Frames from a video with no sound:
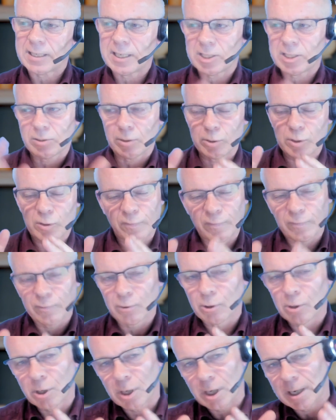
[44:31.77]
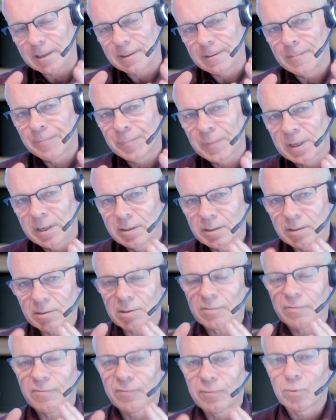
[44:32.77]
is there
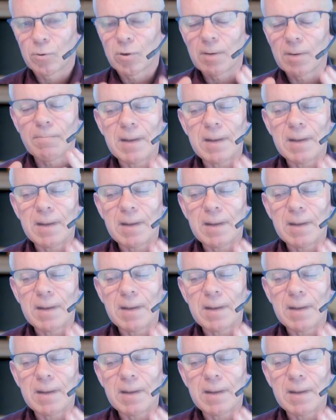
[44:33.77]
are four